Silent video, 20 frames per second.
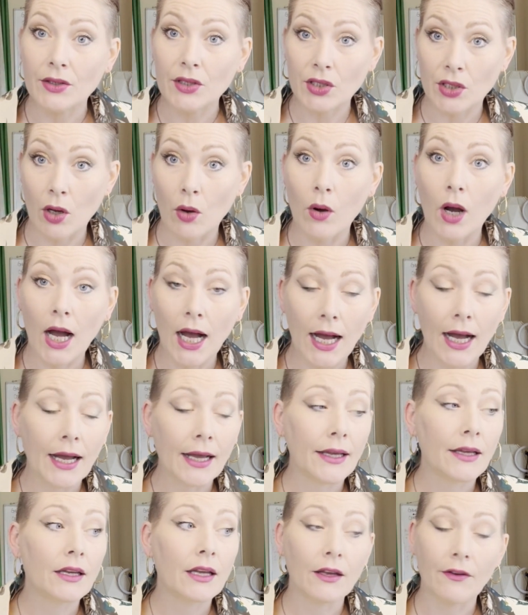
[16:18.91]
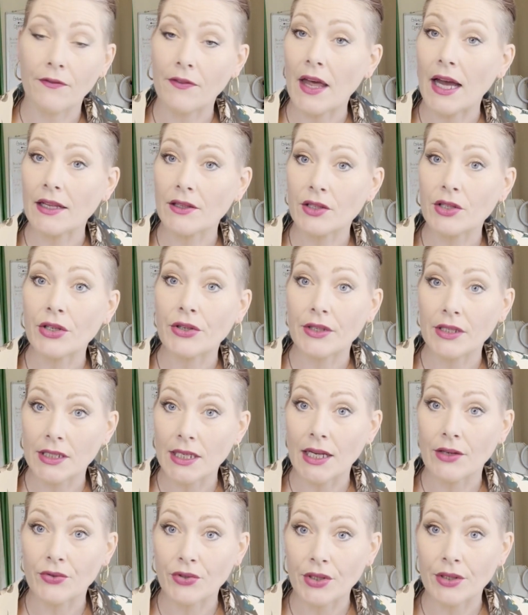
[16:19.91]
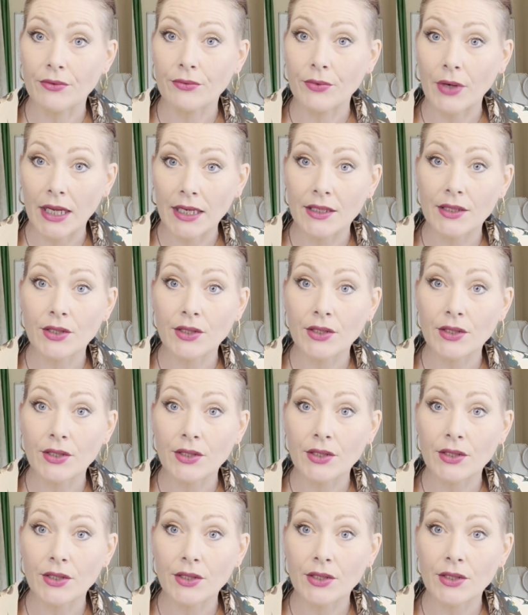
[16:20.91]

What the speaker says: so high if that's your intention, right?